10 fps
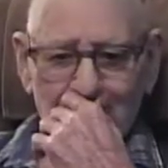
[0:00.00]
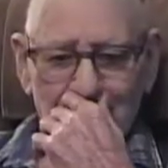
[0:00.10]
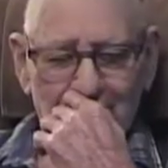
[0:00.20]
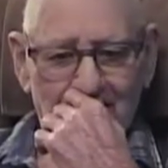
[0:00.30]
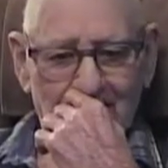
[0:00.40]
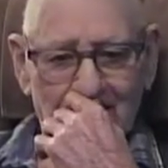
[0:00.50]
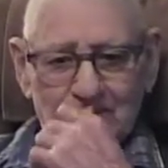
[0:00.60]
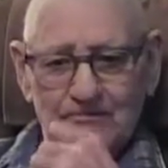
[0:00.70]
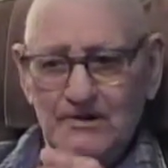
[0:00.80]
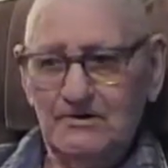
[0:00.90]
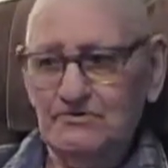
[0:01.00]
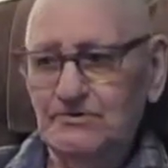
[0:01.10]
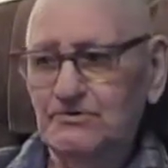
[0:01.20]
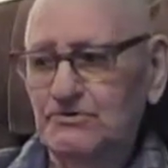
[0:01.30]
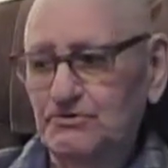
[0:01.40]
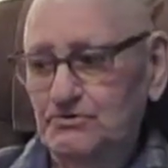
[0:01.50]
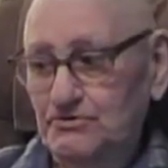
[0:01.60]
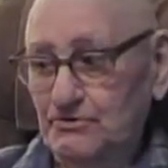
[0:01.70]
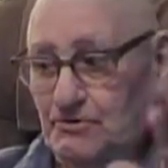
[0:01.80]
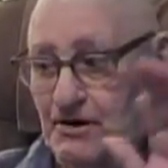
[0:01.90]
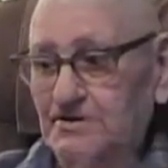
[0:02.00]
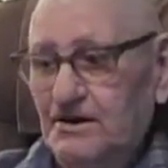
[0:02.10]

And man, when you hit